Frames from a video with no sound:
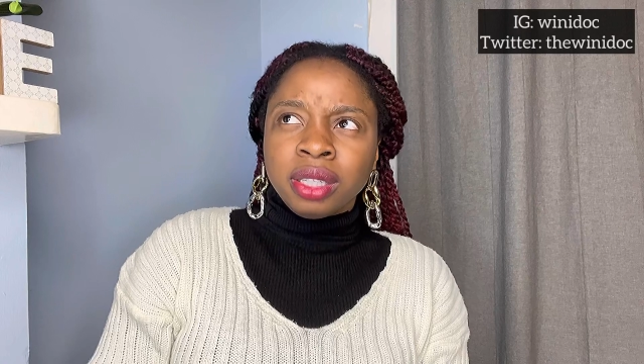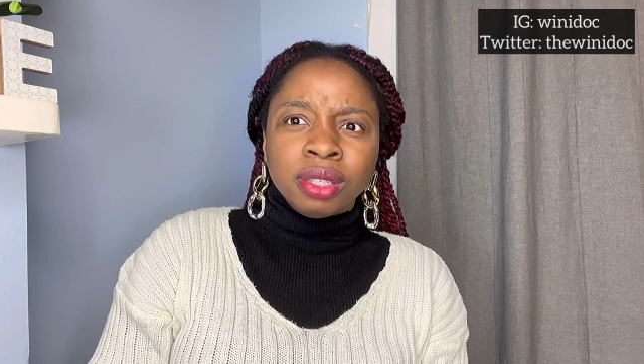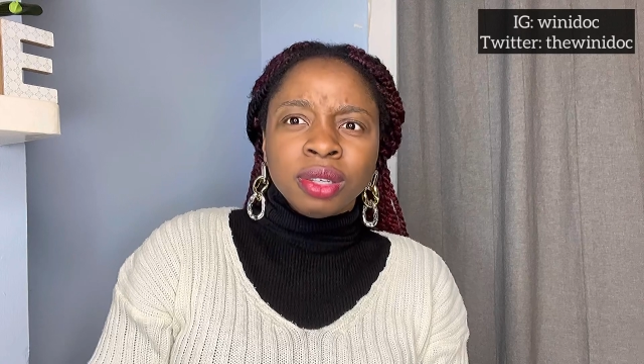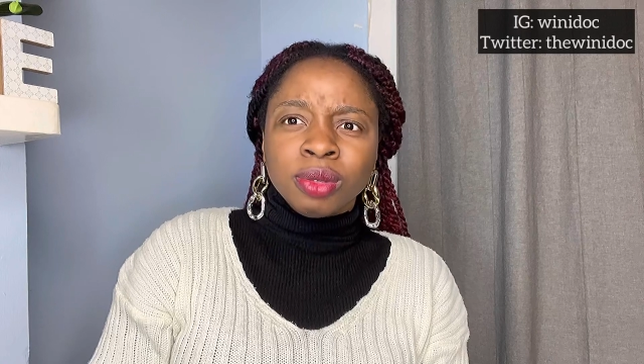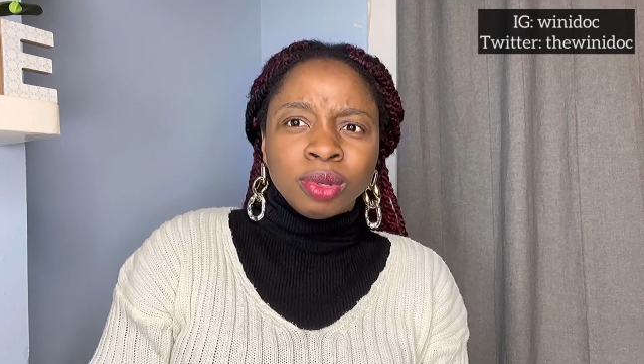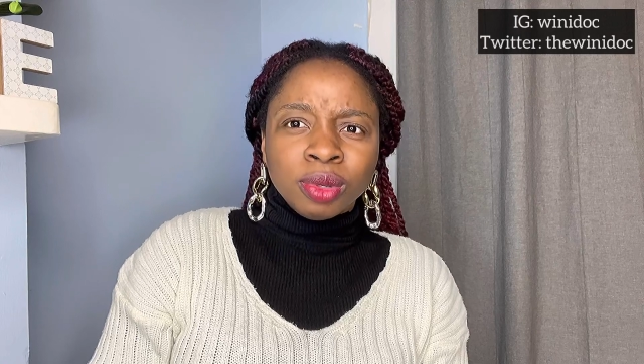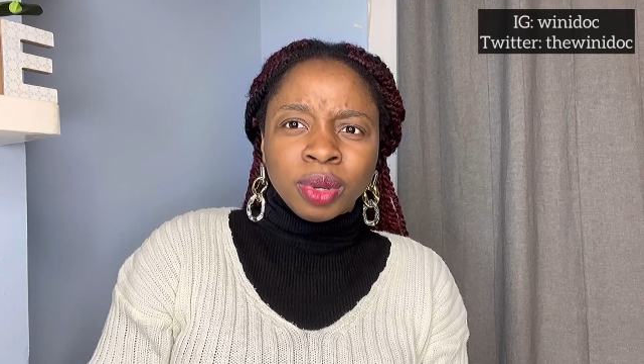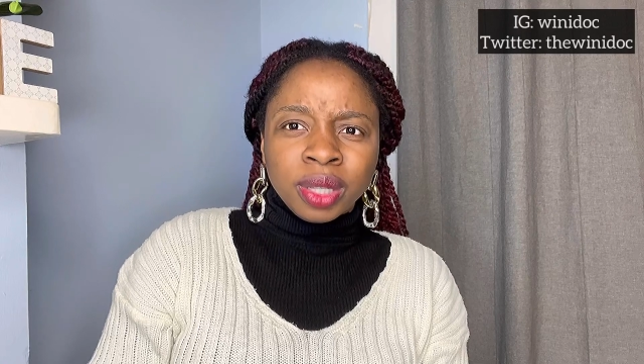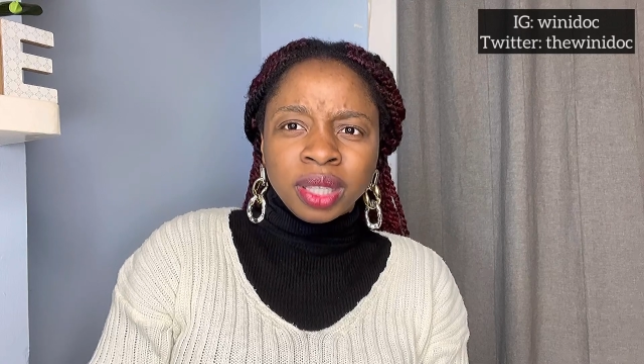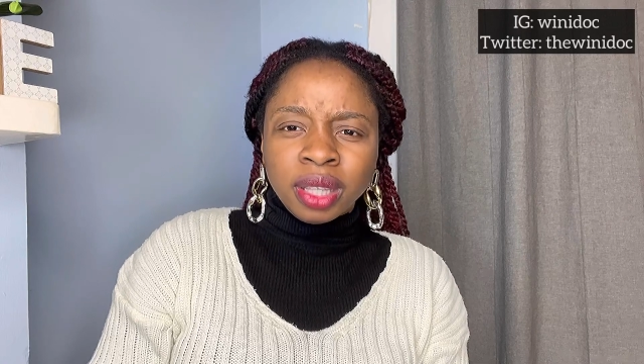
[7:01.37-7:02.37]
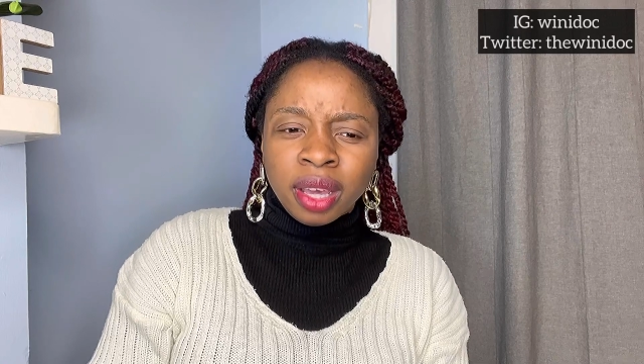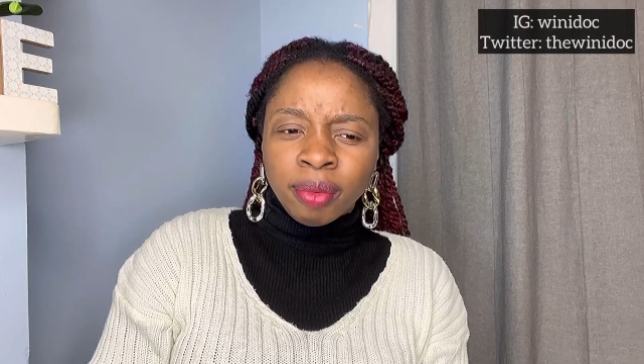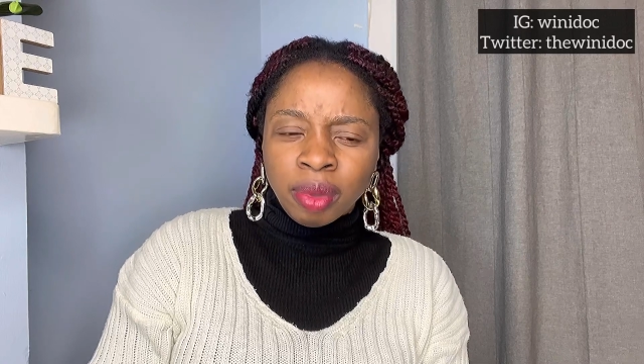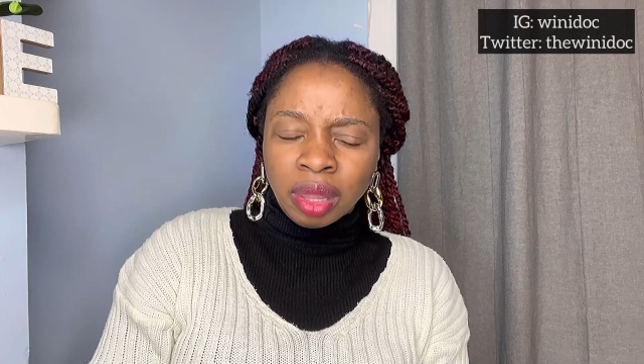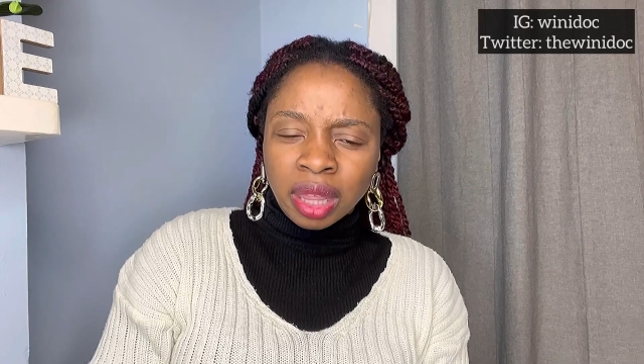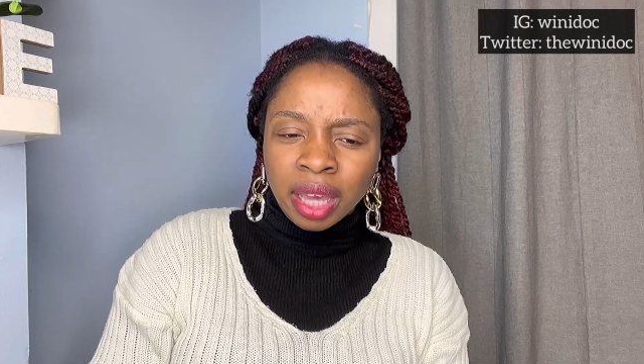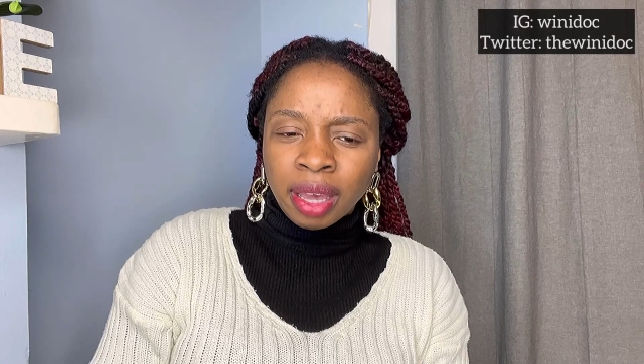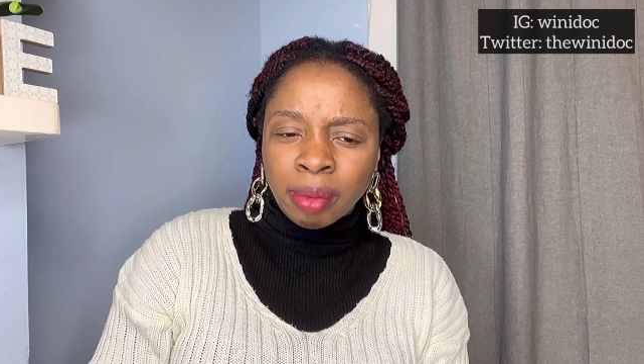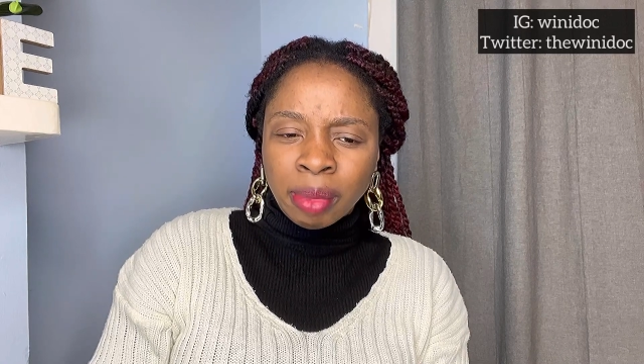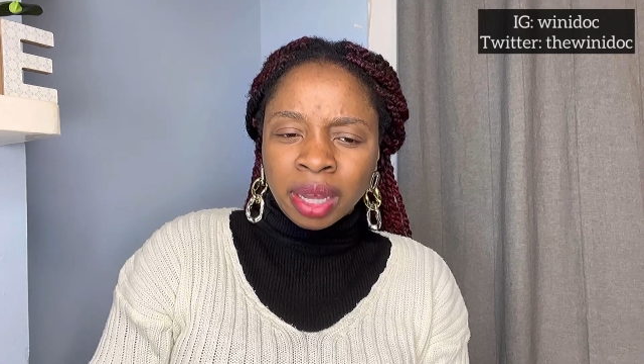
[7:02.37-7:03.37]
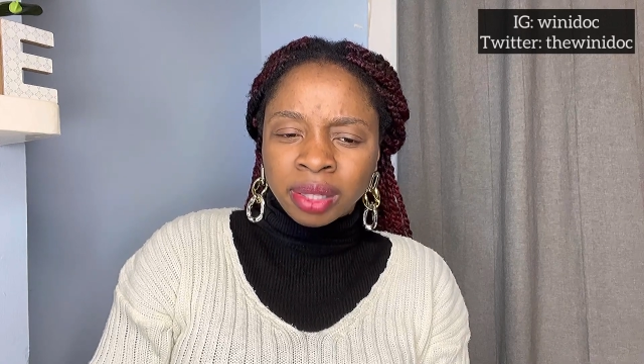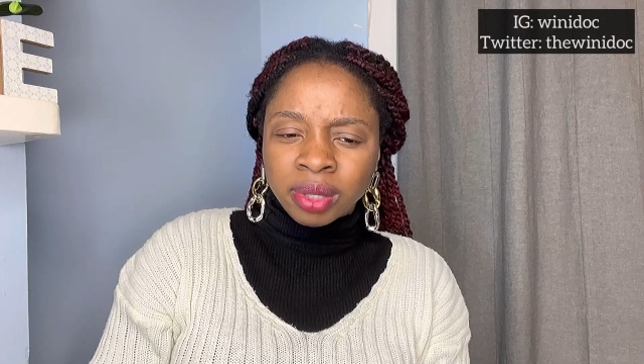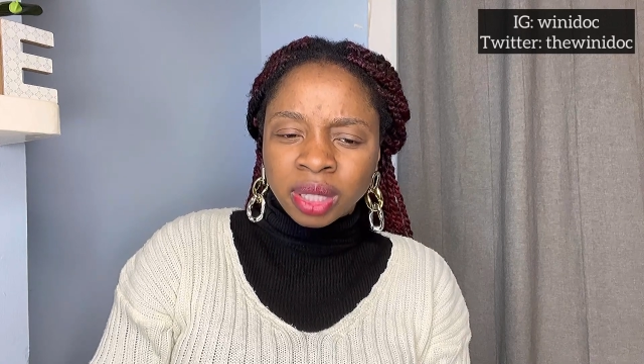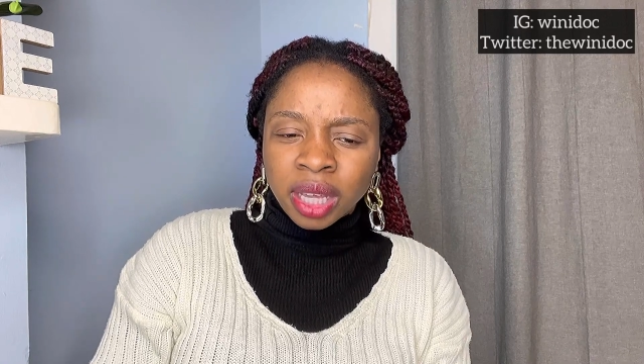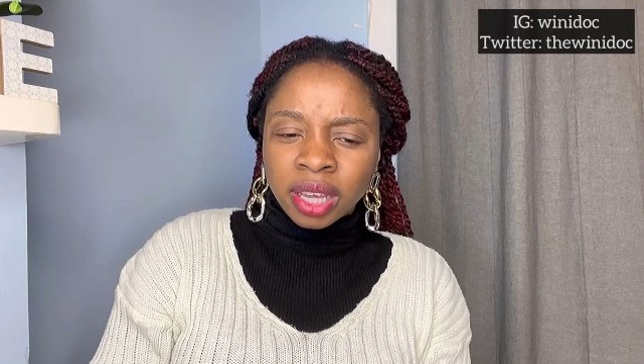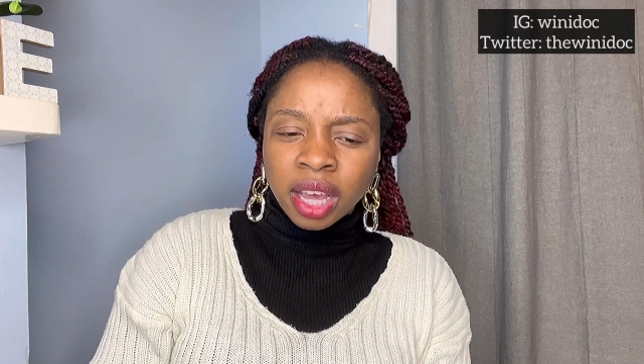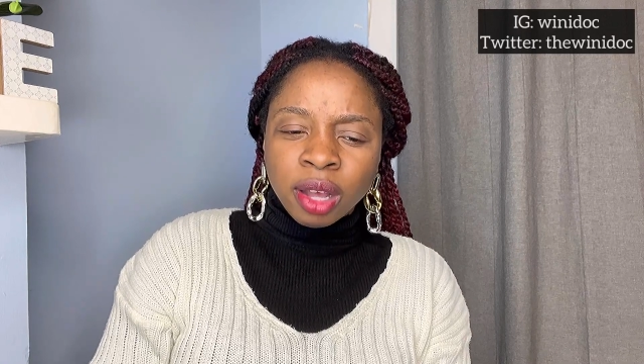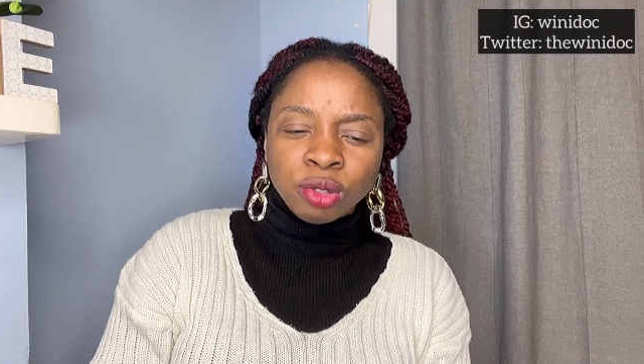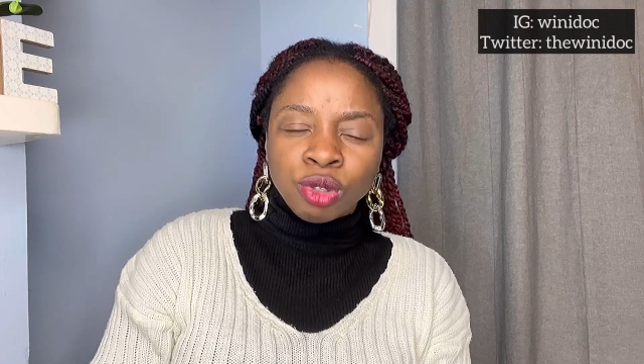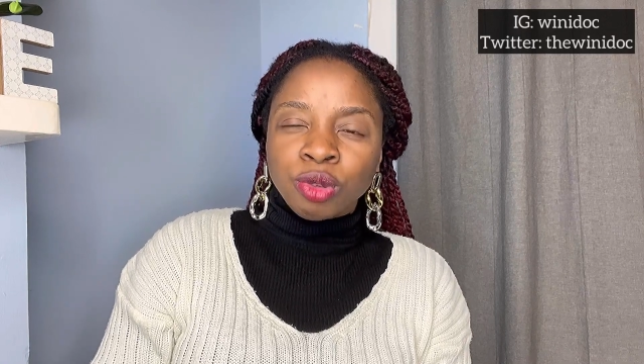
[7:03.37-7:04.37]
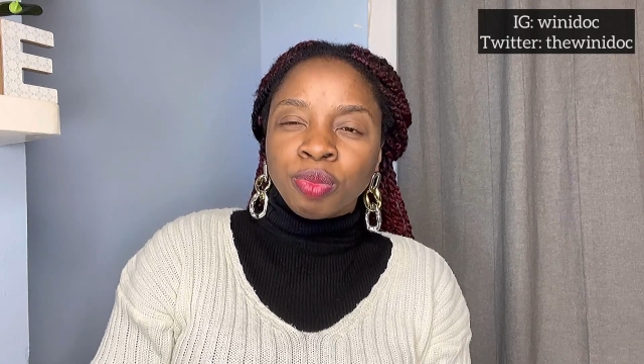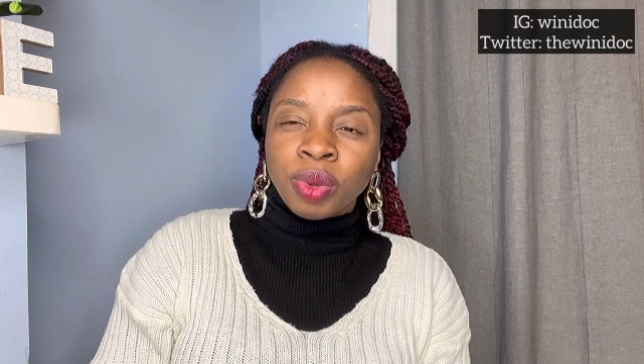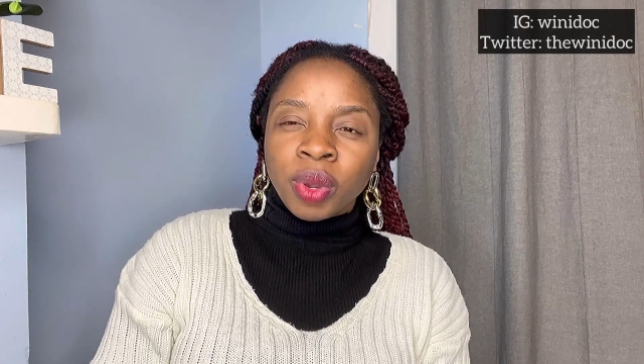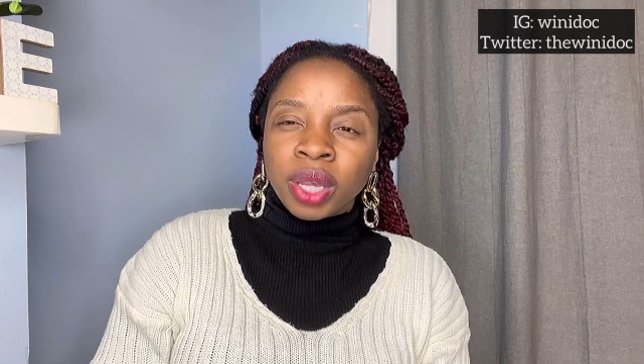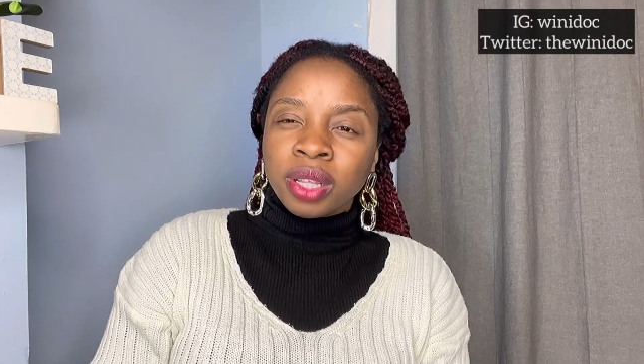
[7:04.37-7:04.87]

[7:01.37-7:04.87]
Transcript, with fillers: Jesus was already there with them and was like, how do you pray?